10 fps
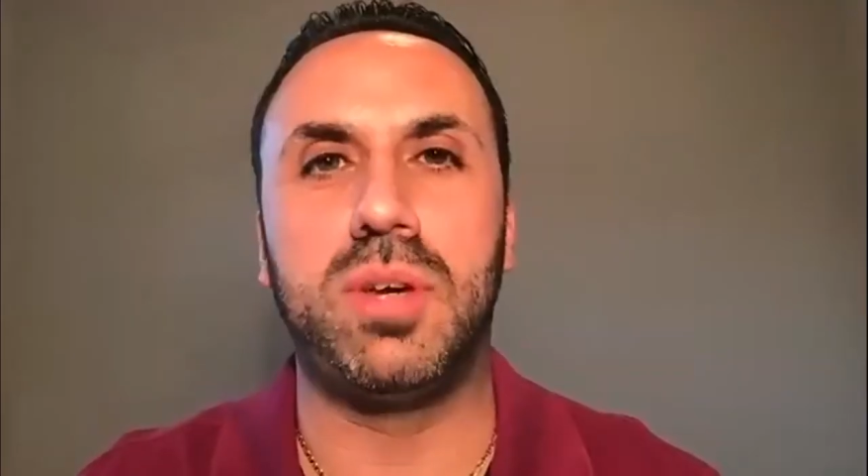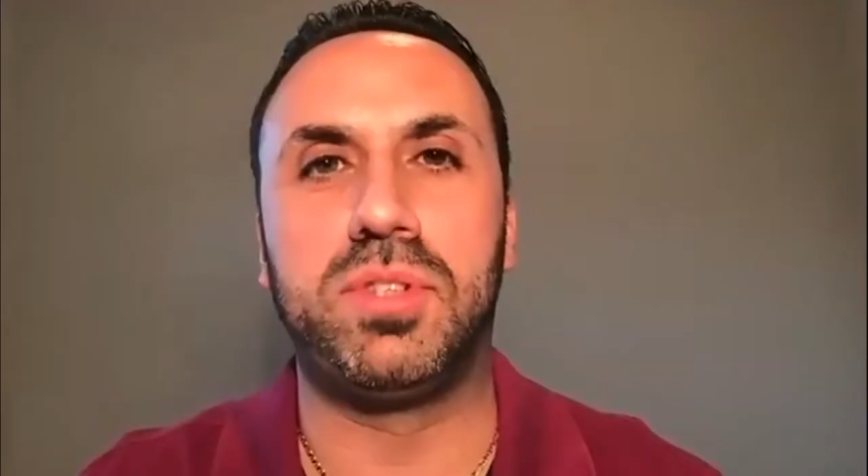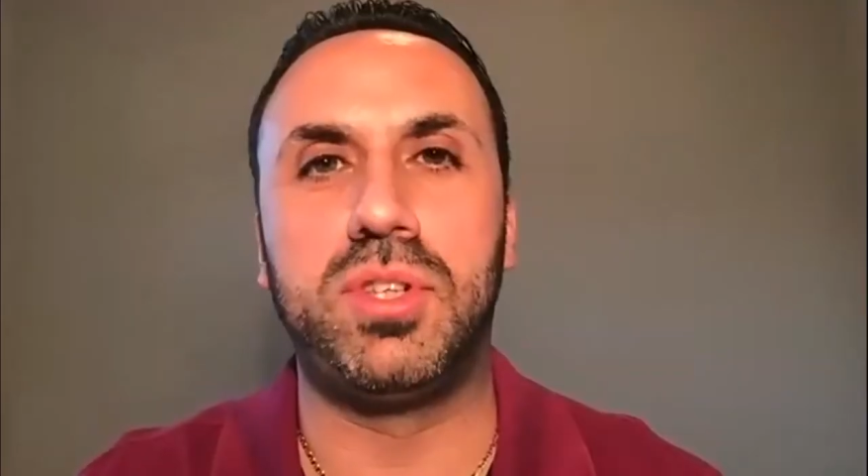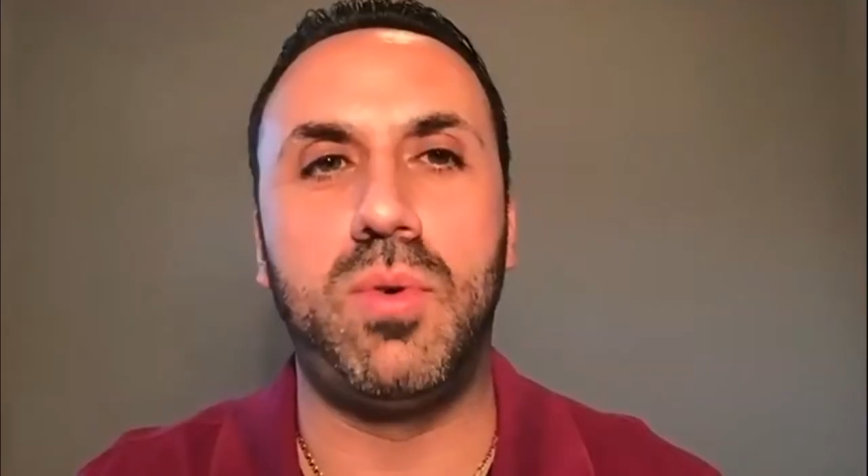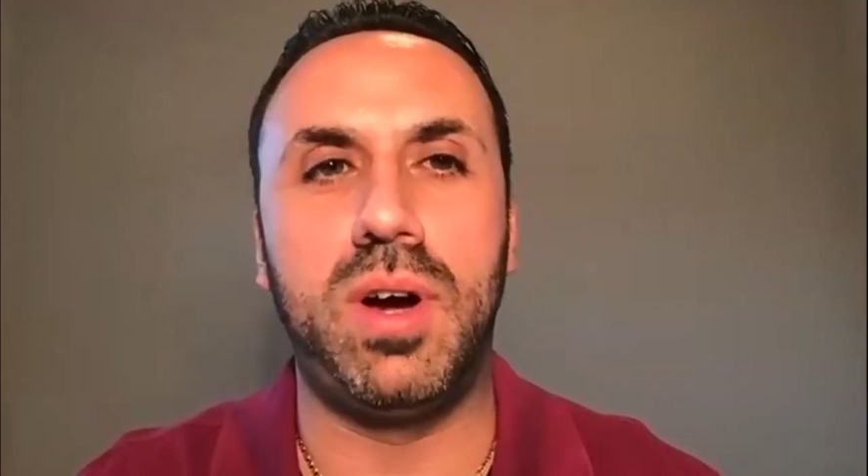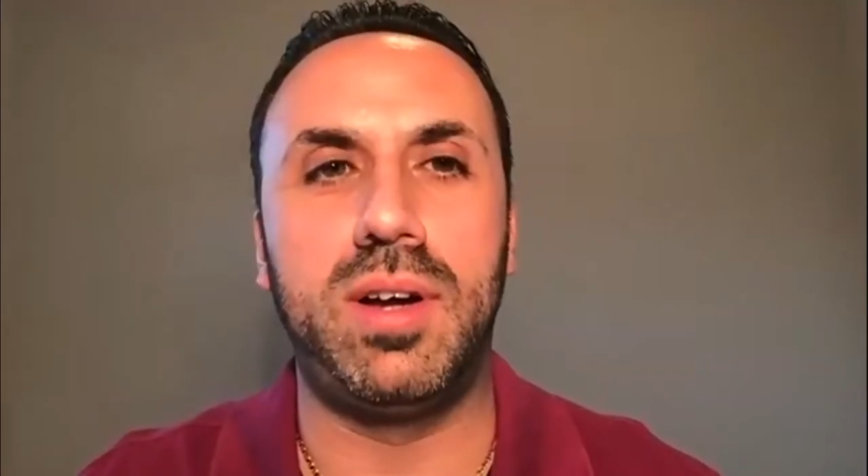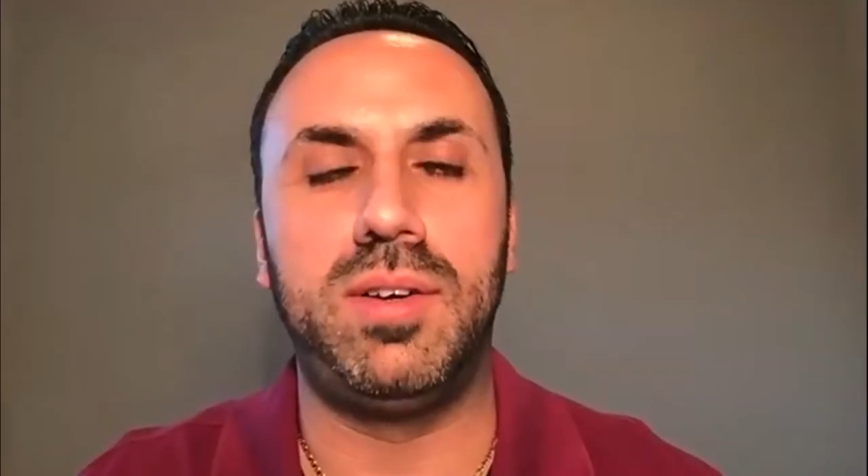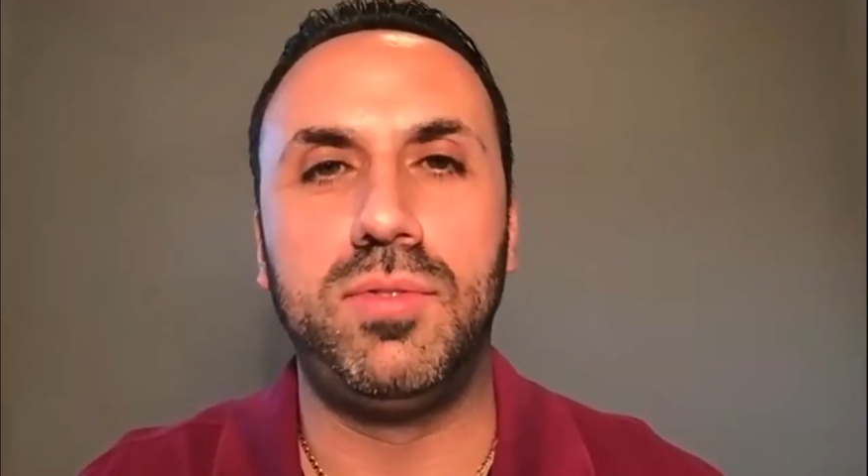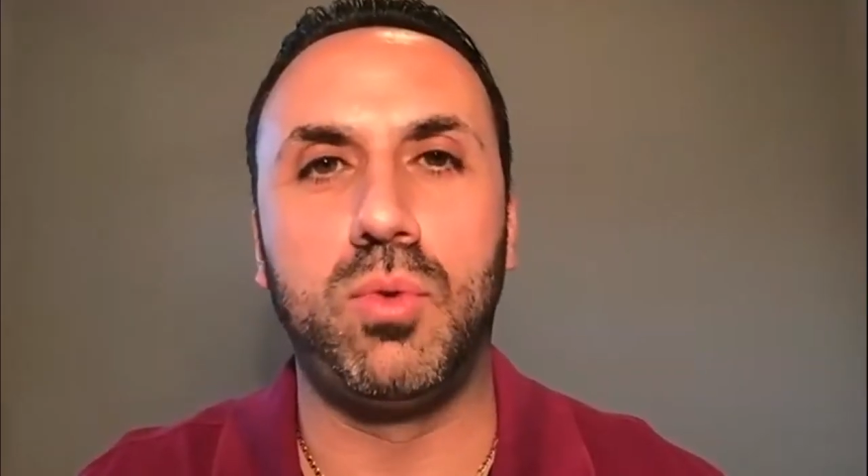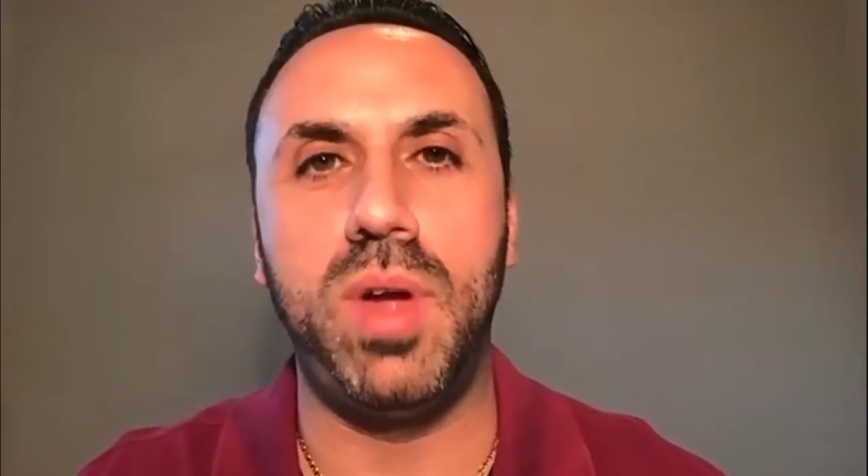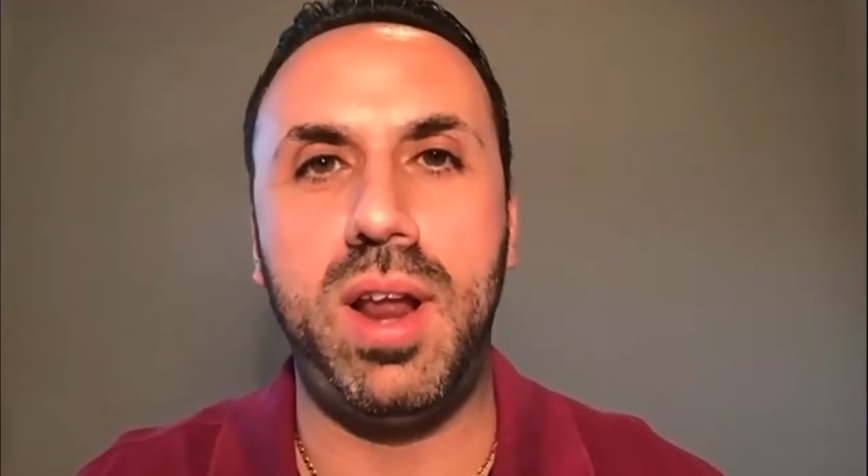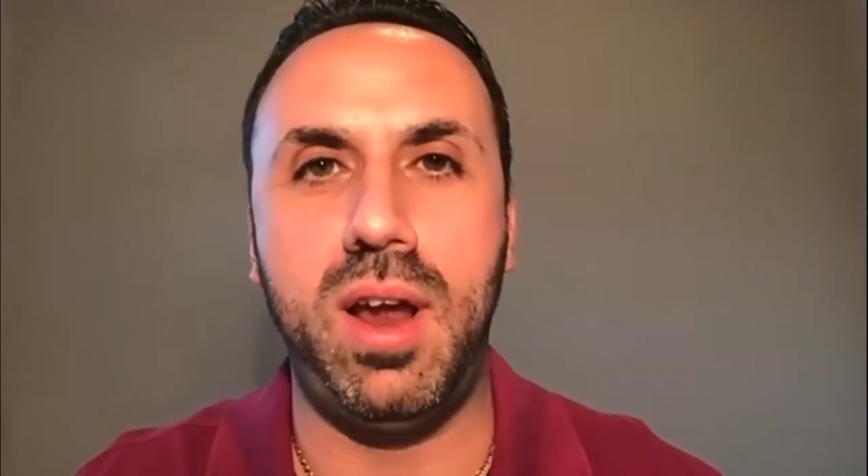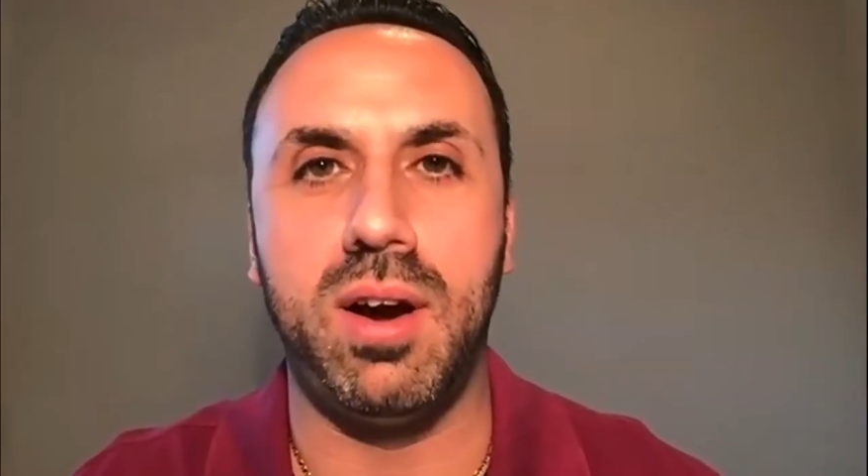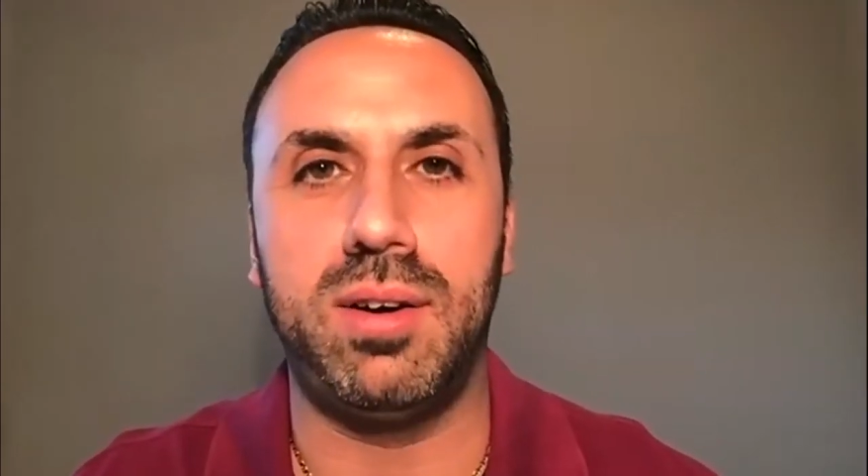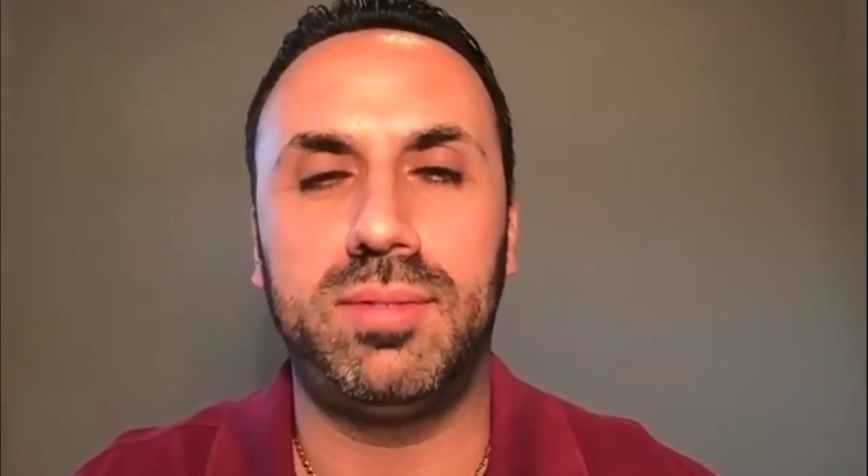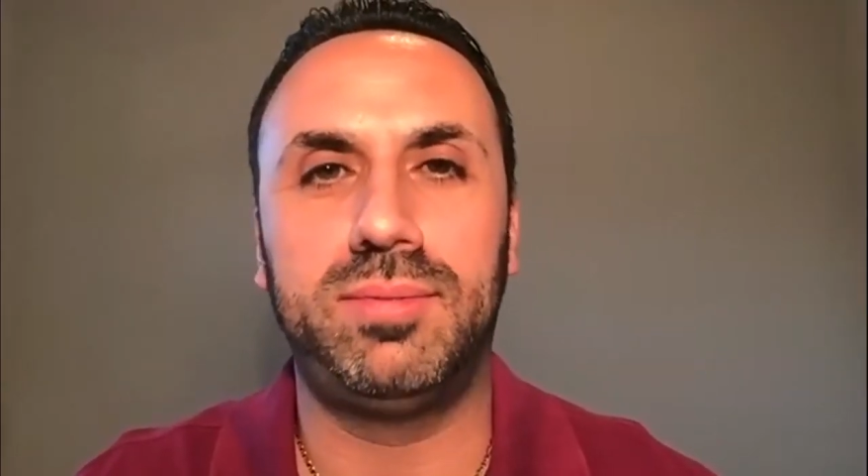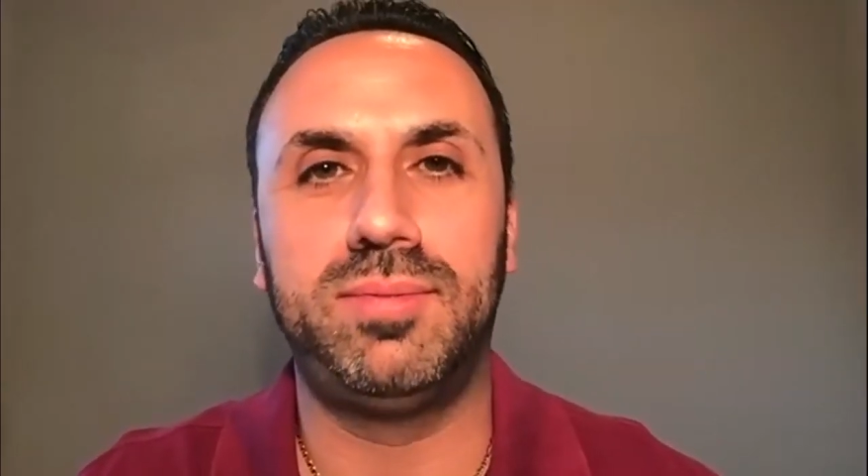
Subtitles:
So the red hair,